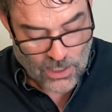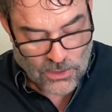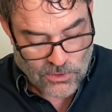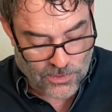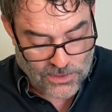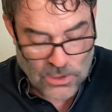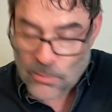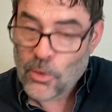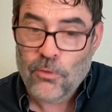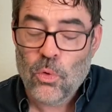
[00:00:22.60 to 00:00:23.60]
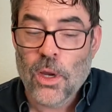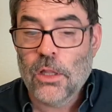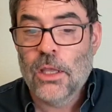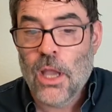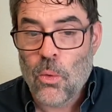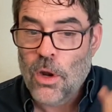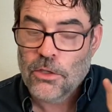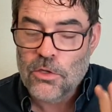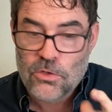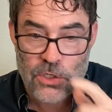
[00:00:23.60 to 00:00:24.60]
So that's going to move quickly. I
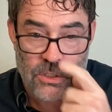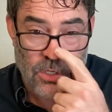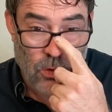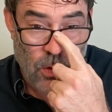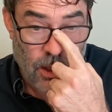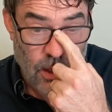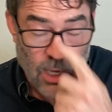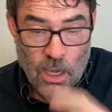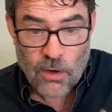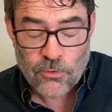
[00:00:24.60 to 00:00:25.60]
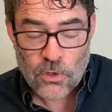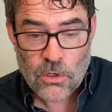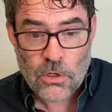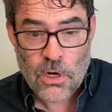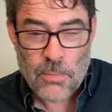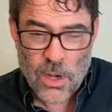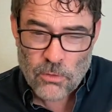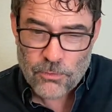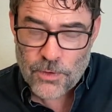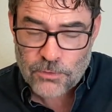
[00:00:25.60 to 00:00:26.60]
wanted to just quickly cover, in
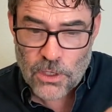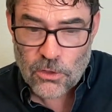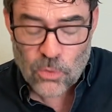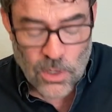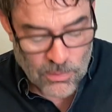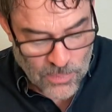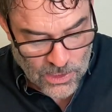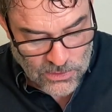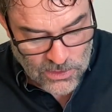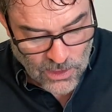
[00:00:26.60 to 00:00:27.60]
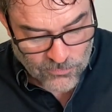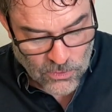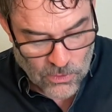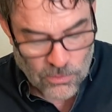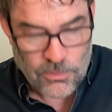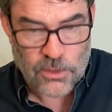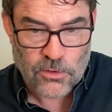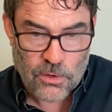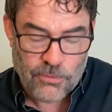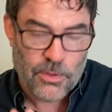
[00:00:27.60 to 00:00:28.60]
about 15 to 20 minutes, cover
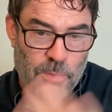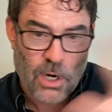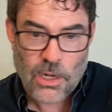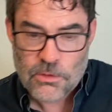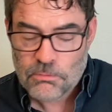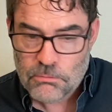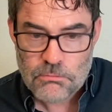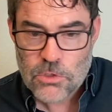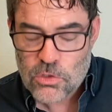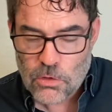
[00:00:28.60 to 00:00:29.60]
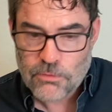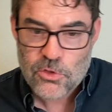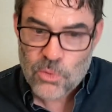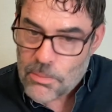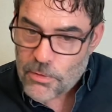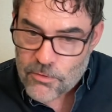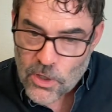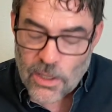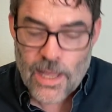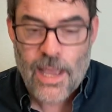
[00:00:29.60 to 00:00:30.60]
the broad sort of sweep of the
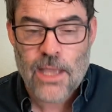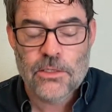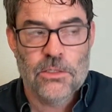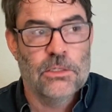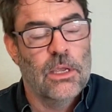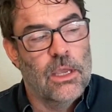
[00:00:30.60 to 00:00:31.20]
class,